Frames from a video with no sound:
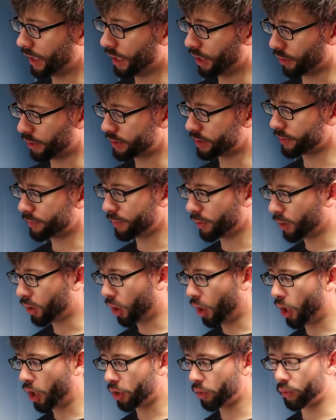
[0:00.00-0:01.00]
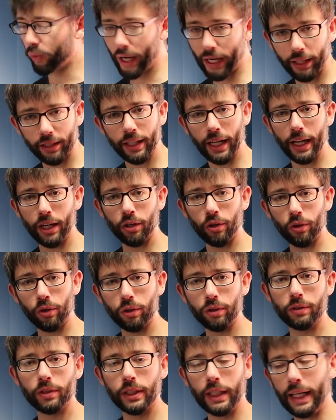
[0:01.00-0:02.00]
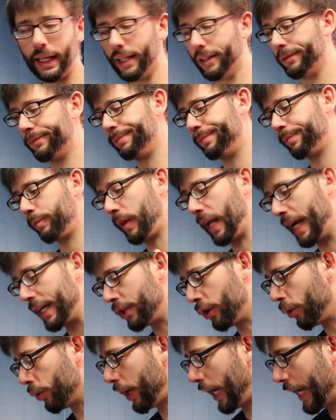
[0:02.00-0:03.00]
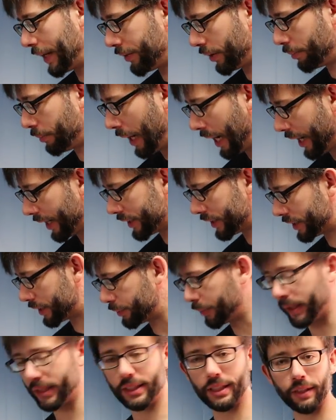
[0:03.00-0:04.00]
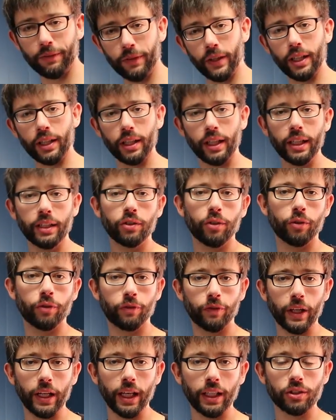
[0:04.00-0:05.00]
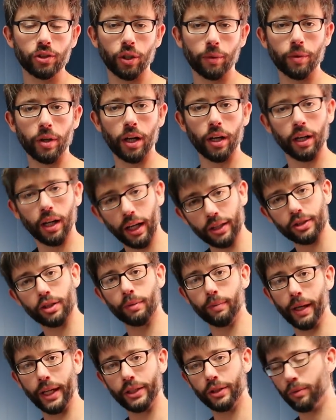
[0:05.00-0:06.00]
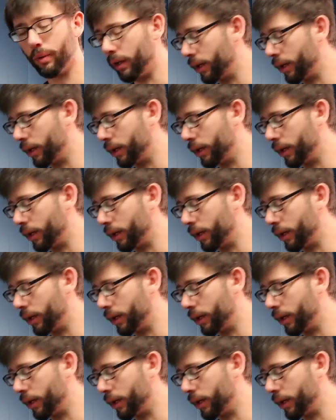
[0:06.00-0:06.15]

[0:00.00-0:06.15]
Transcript: you know it's a long rectangle and I don't have a box specifically to fit it so I'm gonna customize